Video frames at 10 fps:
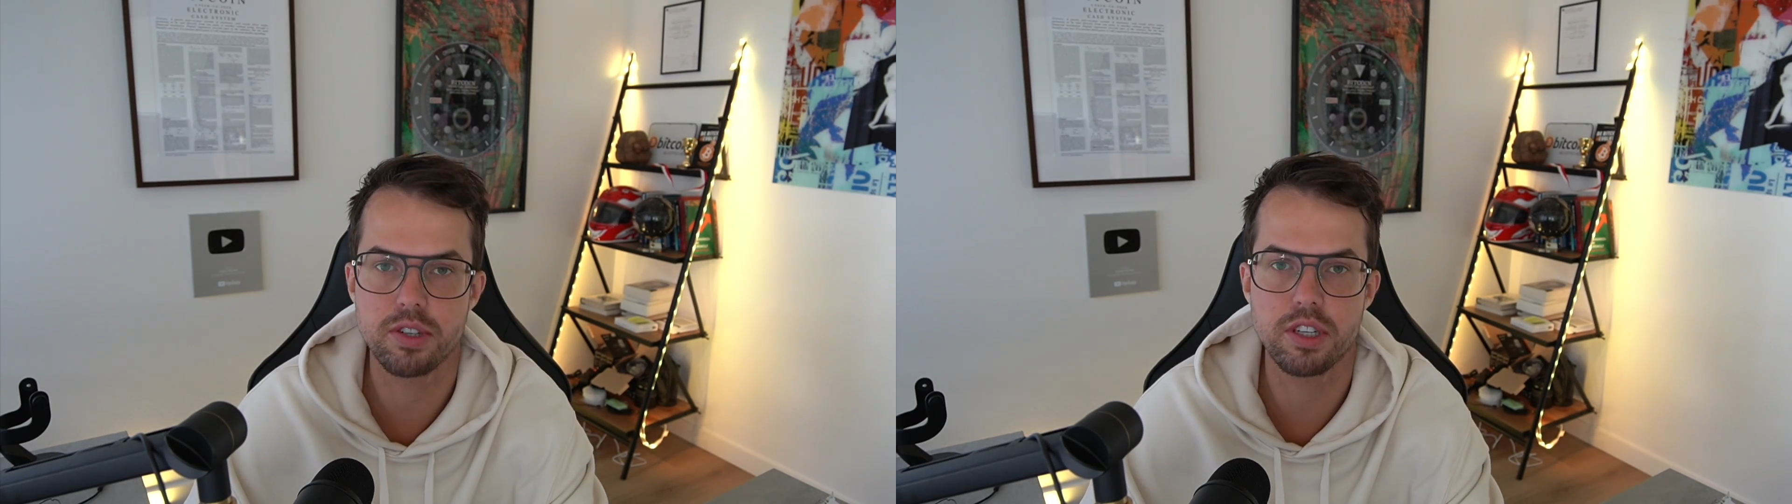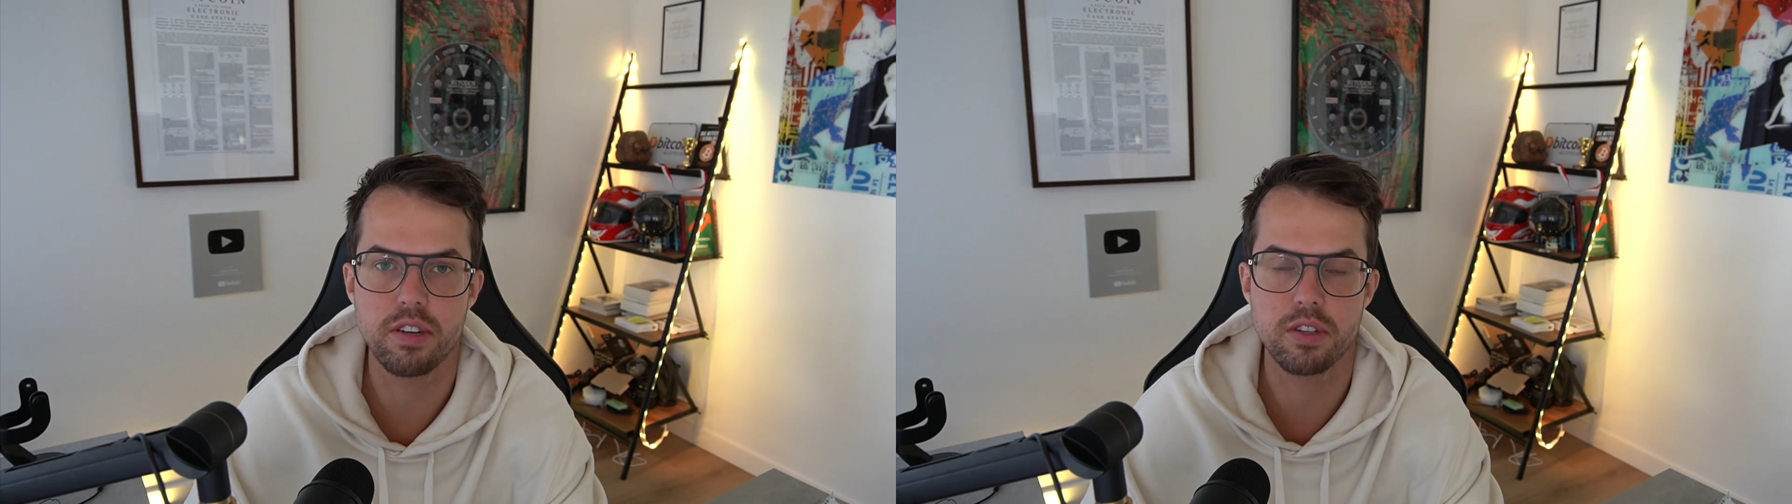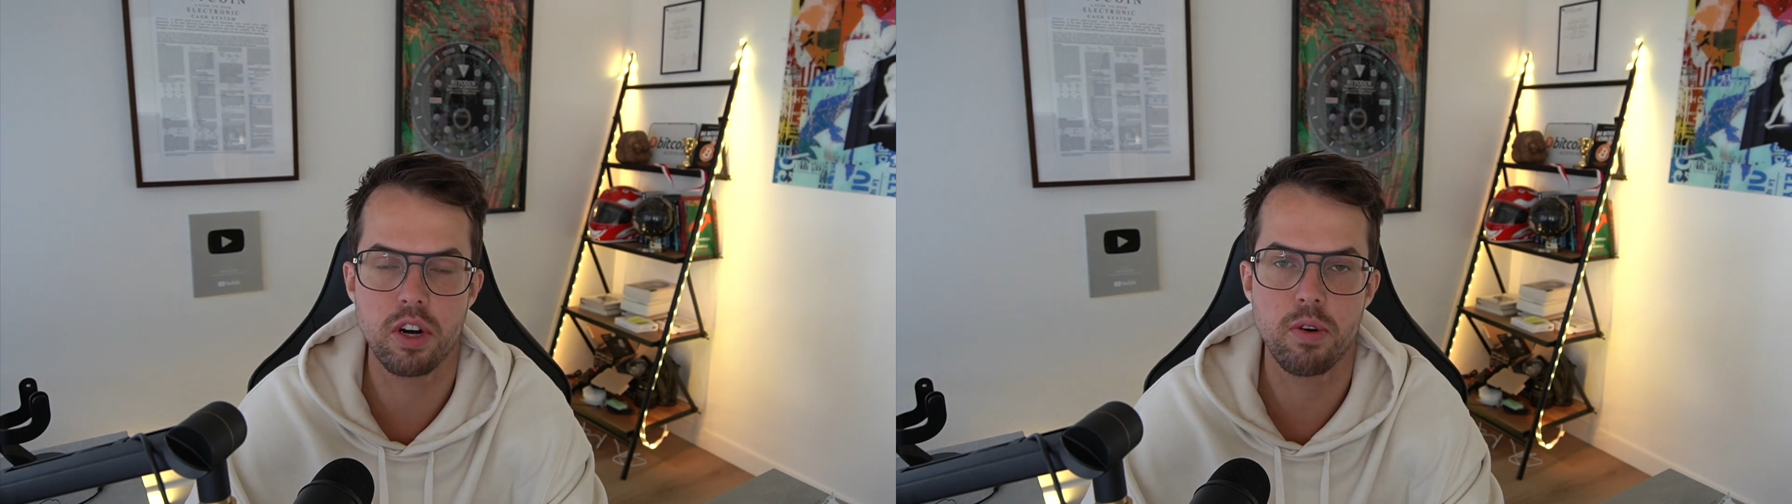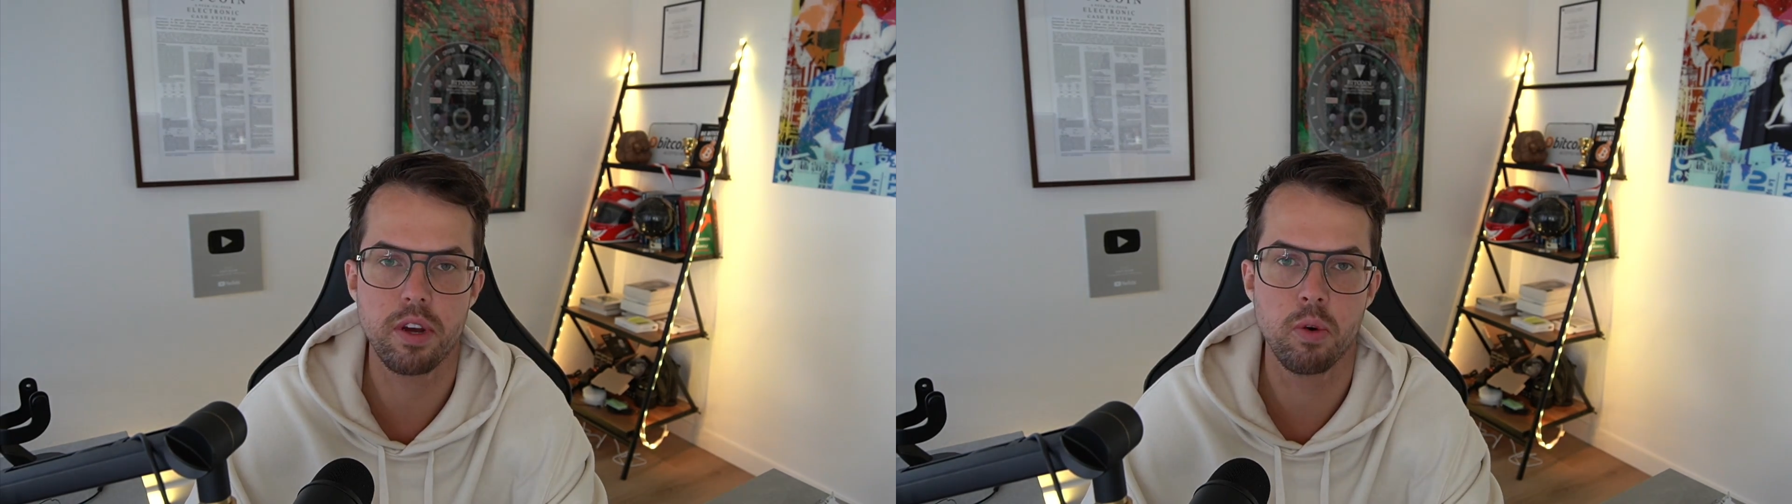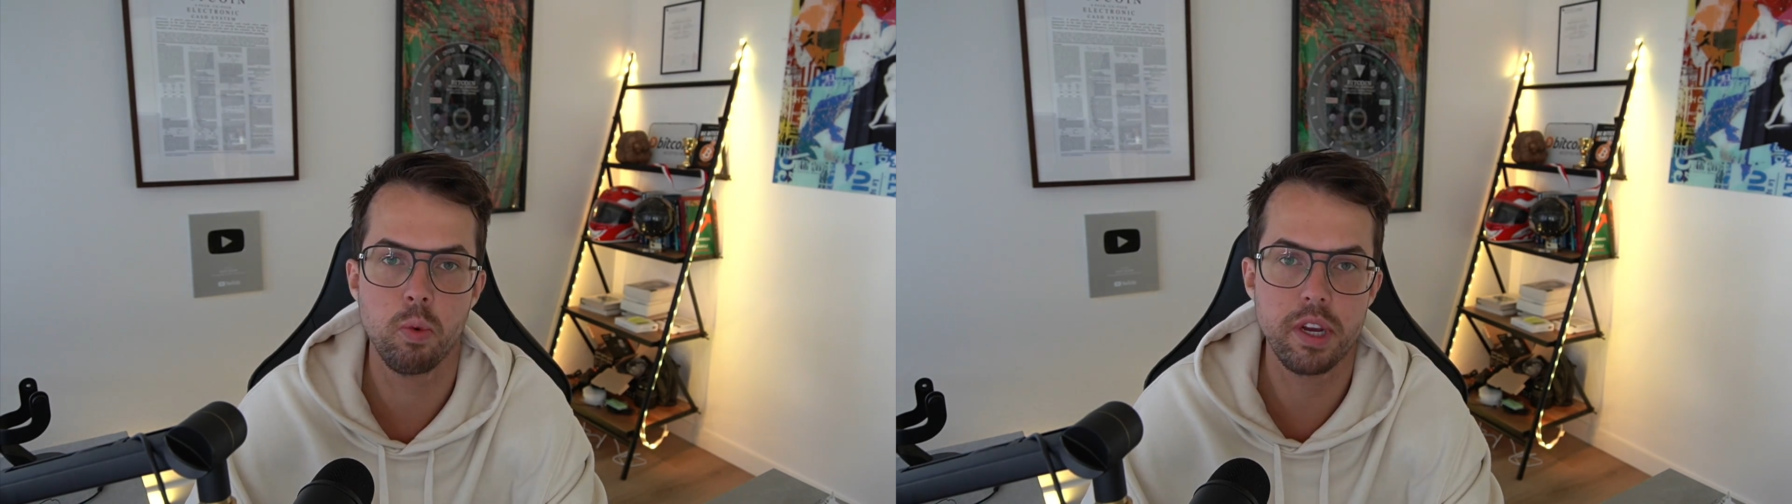yourselves
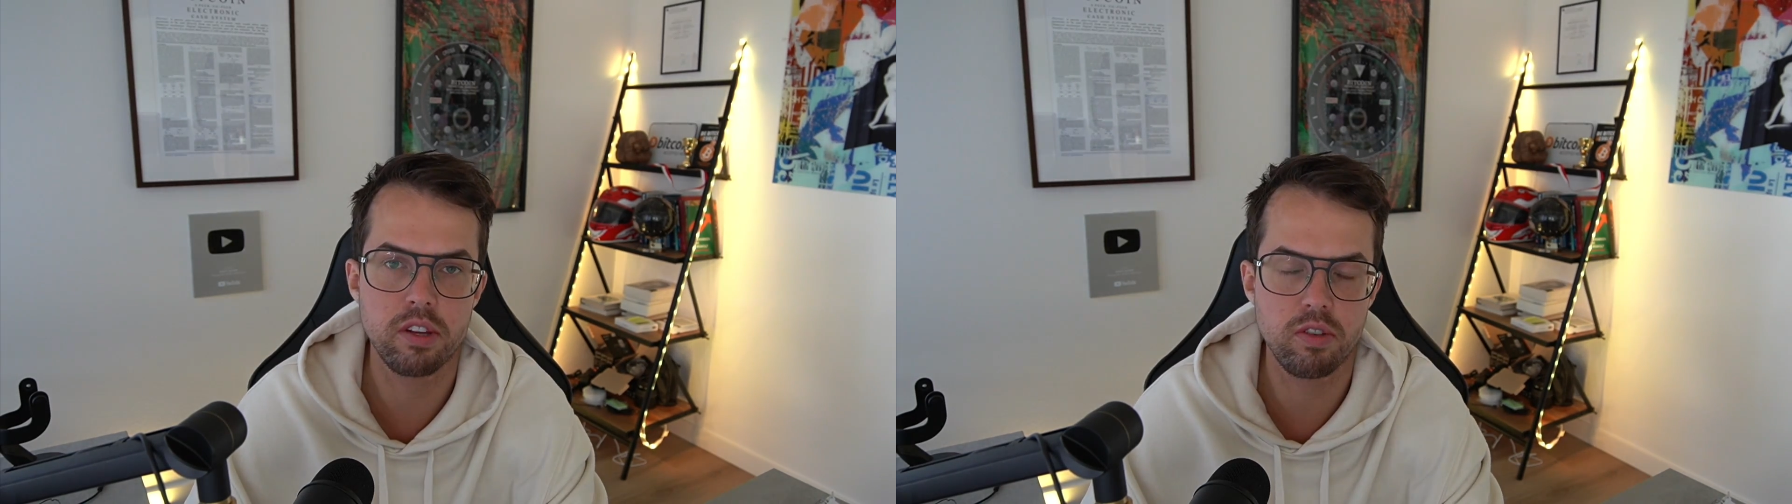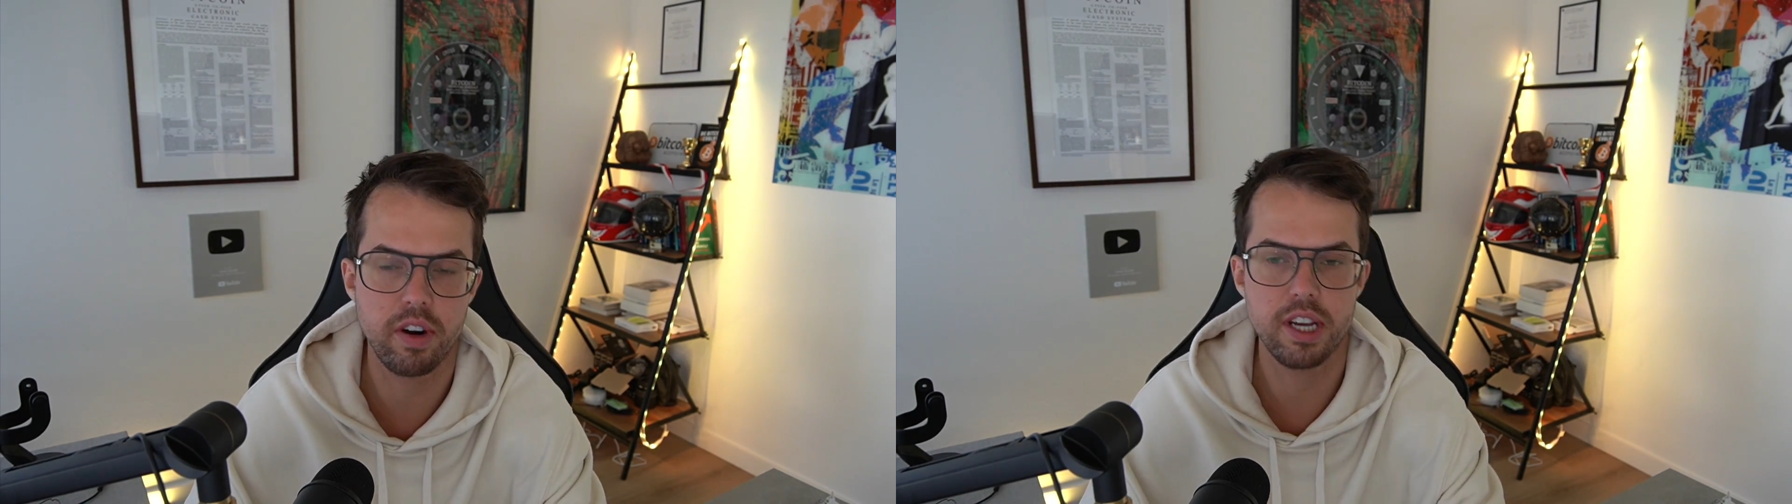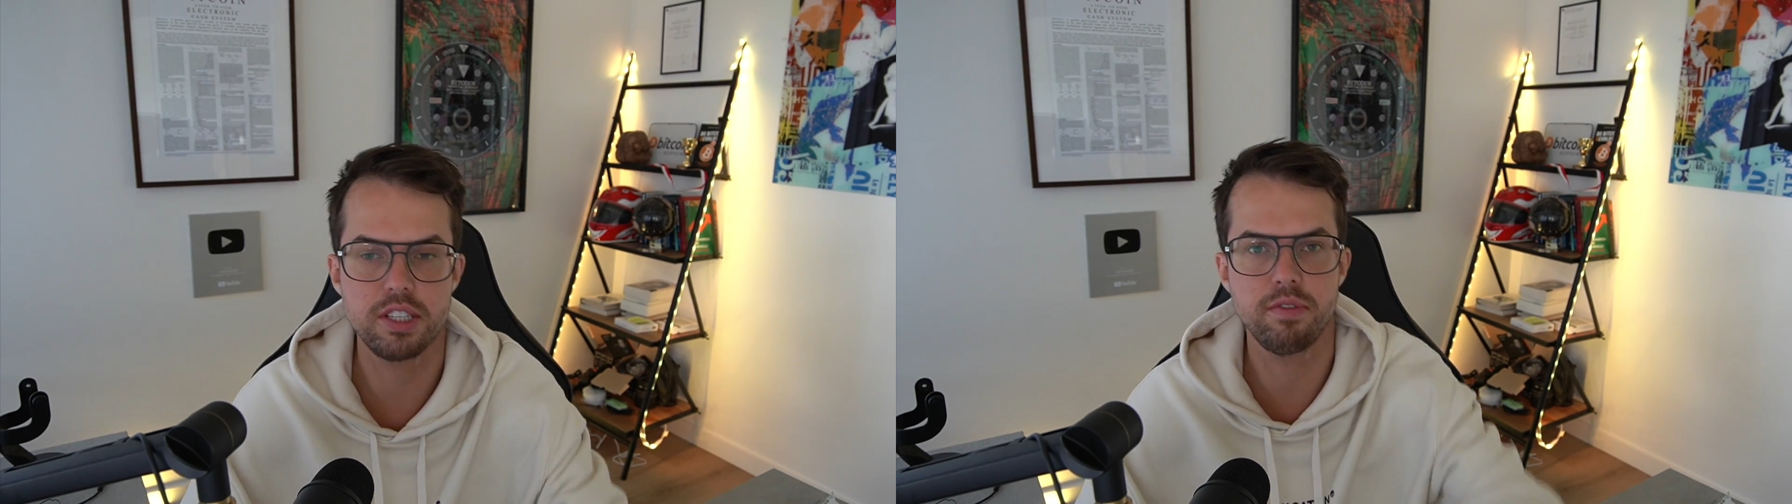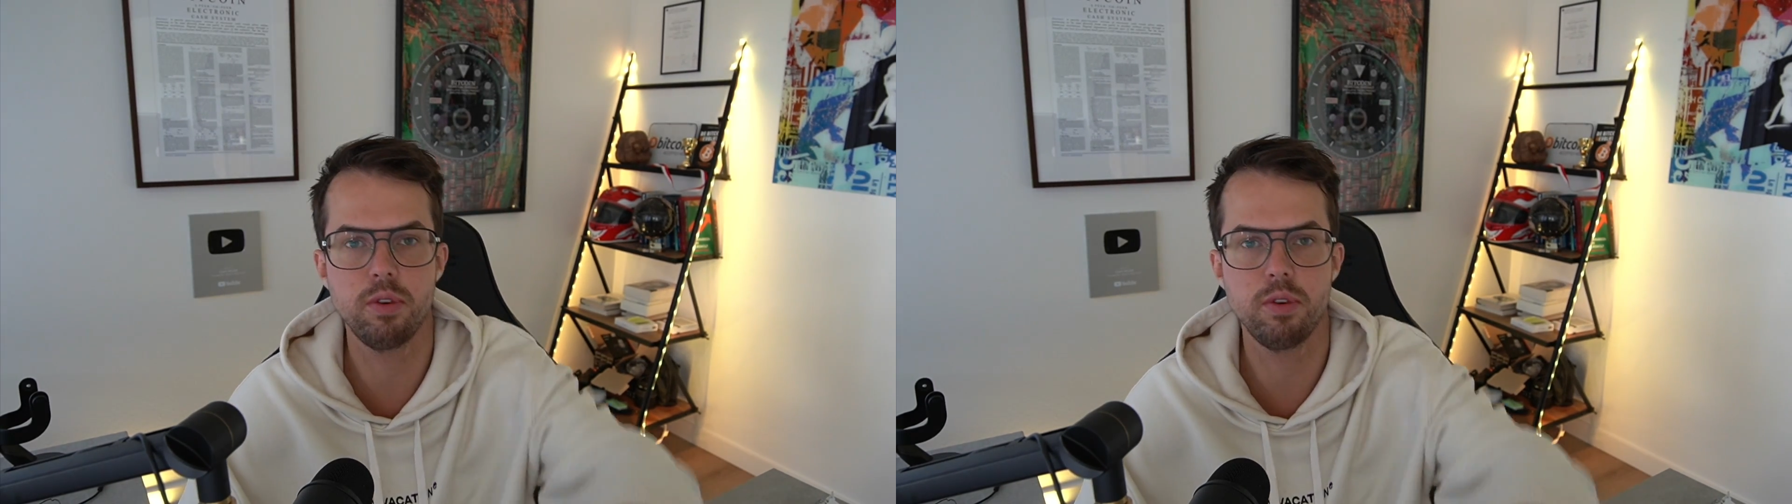going with trades.